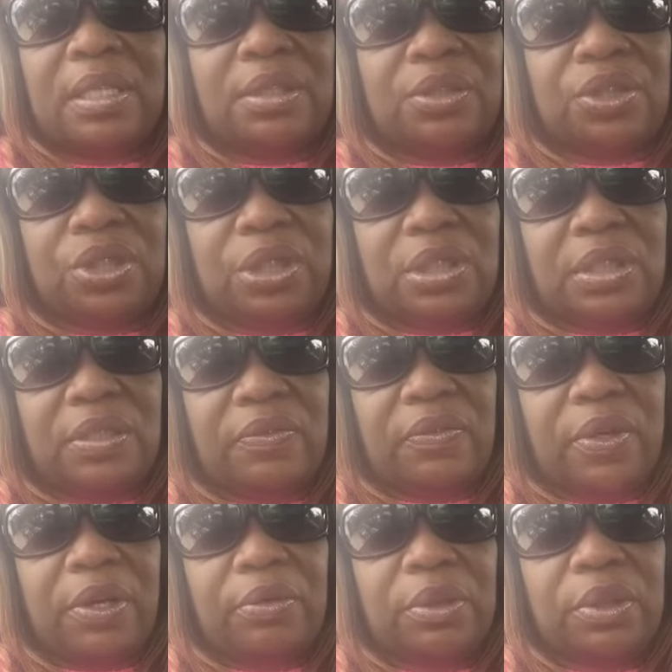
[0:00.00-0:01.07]
think she did a
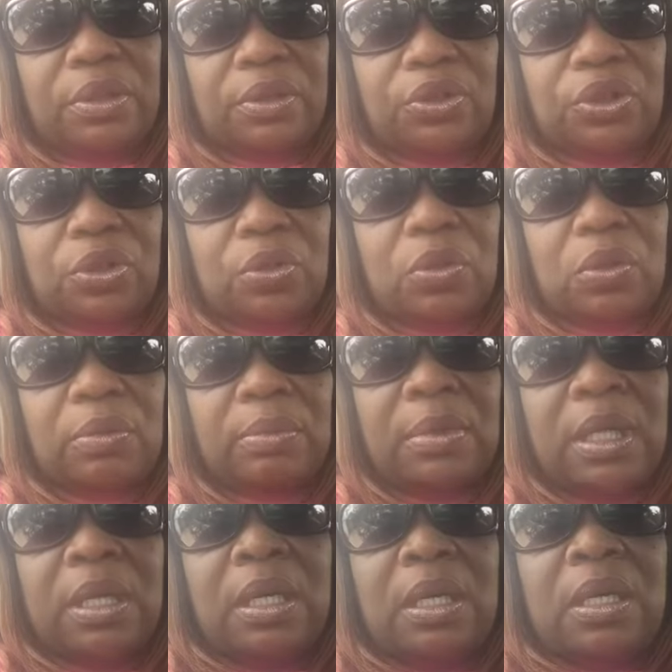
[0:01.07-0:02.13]
very good job.
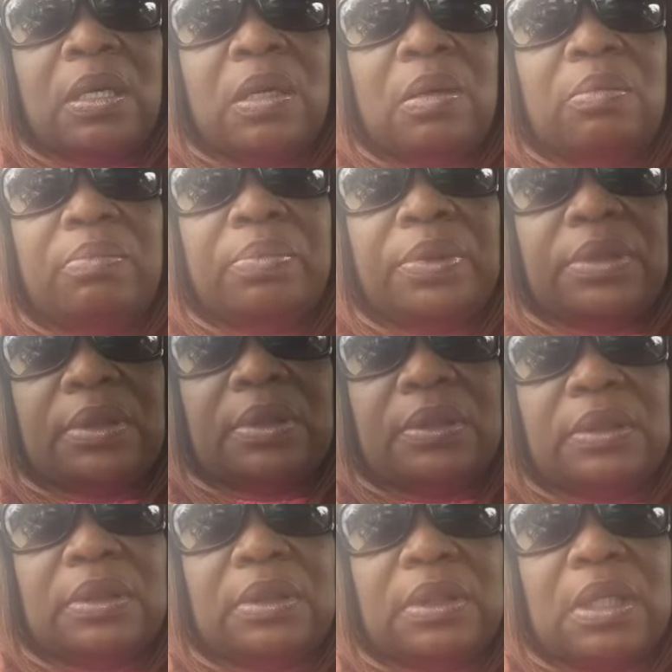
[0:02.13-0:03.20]
But